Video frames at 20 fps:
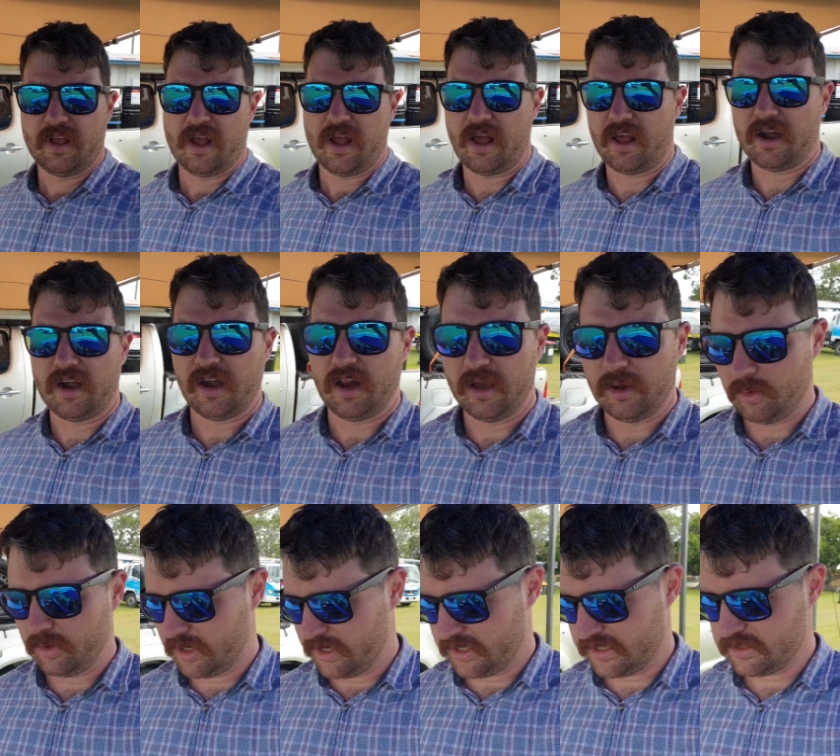I don't know
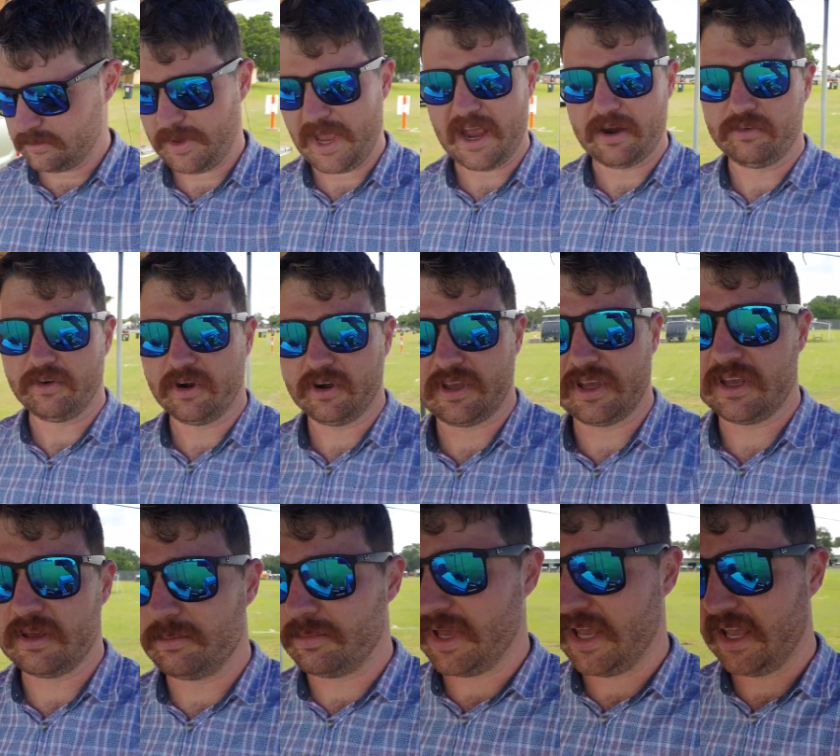what it is about Rocky
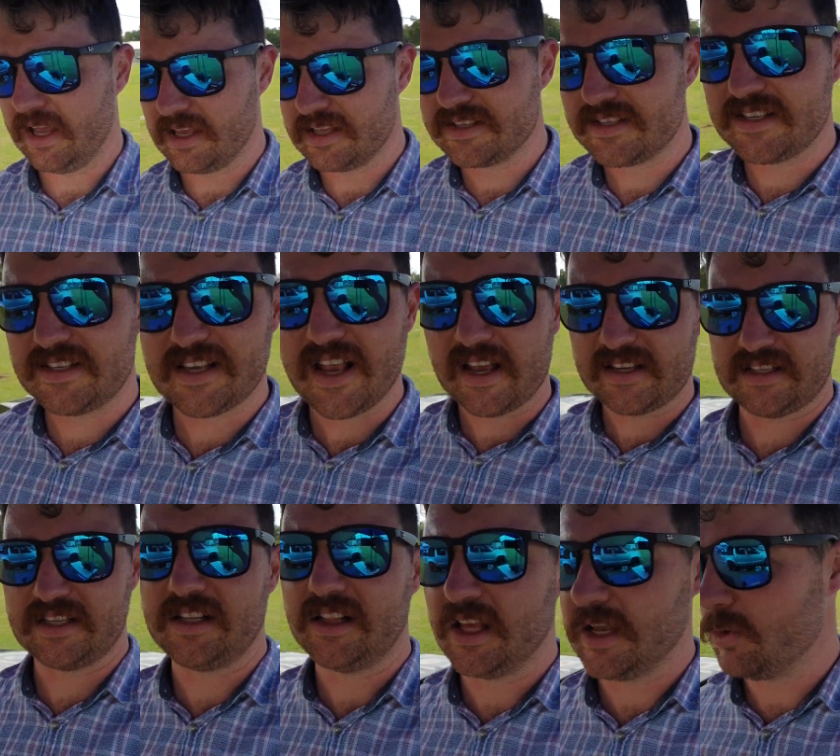and being
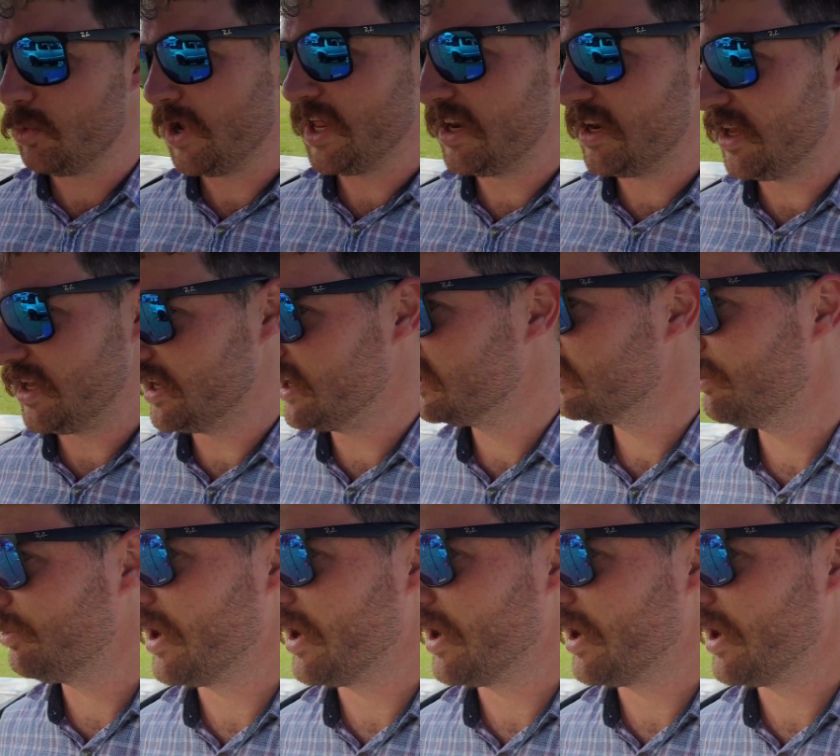incessantly windy,